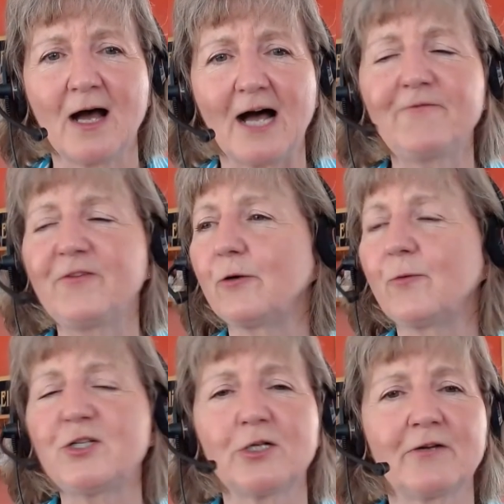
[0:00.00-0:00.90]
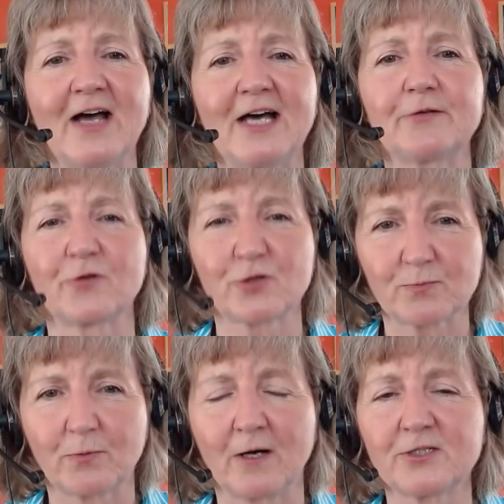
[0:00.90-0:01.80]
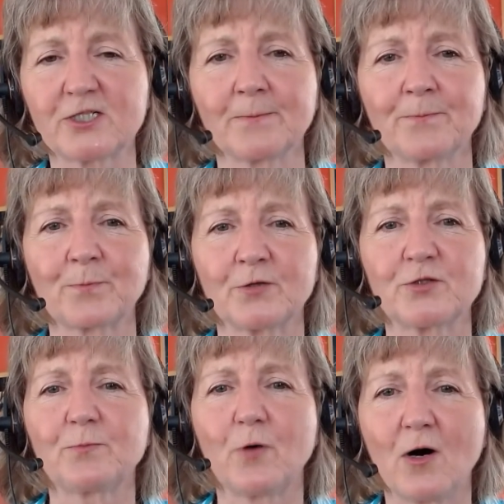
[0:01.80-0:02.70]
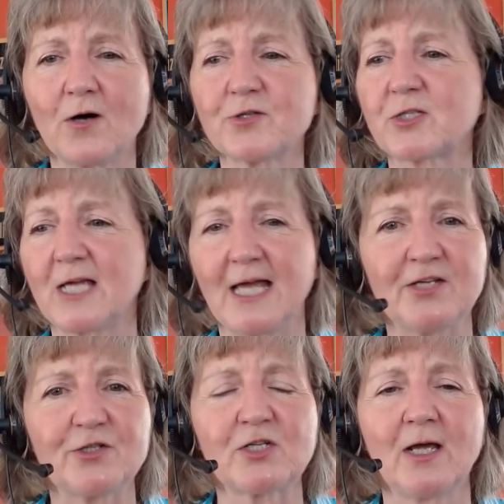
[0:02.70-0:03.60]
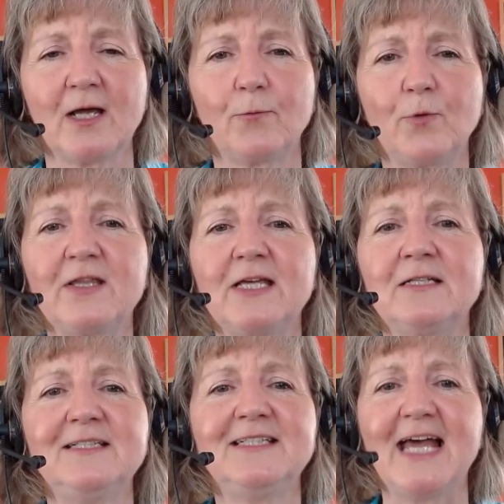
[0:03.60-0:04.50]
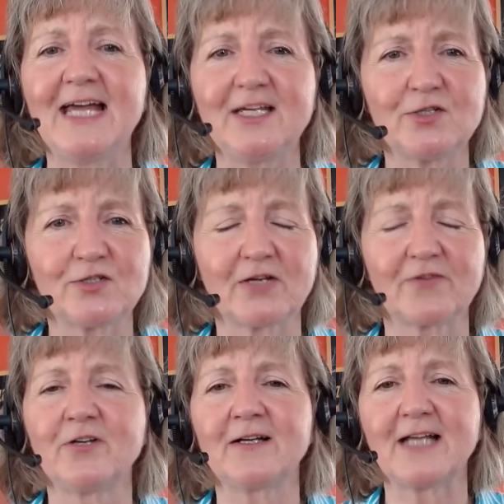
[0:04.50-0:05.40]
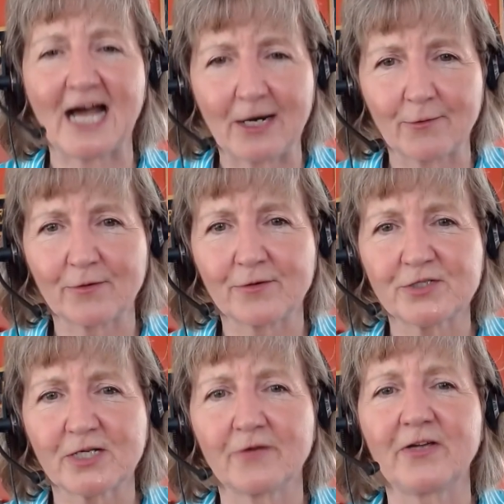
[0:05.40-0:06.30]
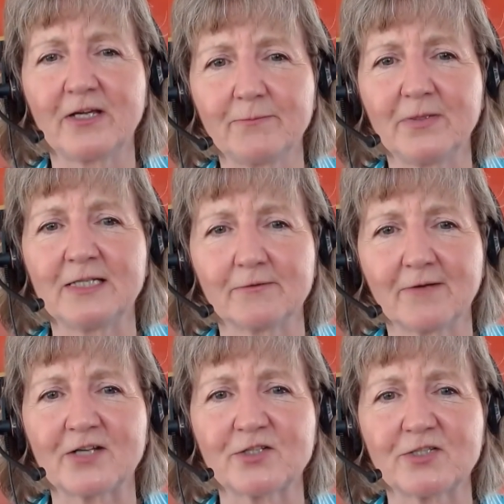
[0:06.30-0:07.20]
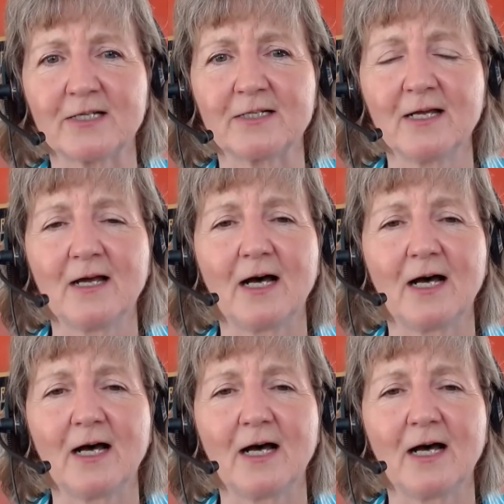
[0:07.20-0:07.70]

I feel we should have had a response to Paul's case within days, if not hours, of him being arrested,